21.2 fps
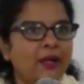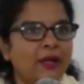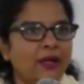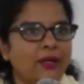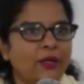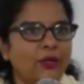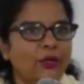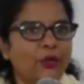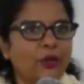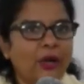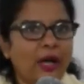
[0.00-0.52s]

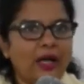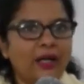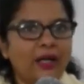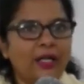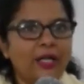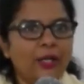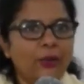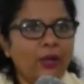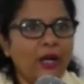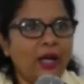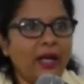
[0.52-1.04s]
you know,
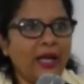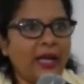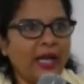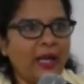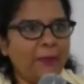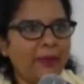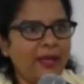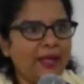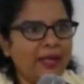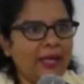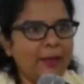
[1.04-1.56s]
hallelujah,
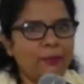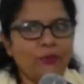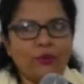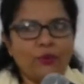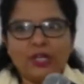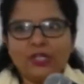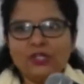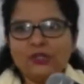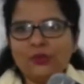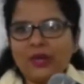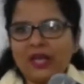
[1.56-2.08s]
amen, I'm
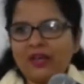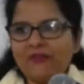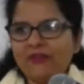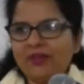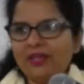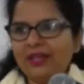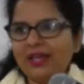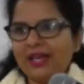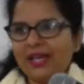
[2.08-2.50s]
going to heaven.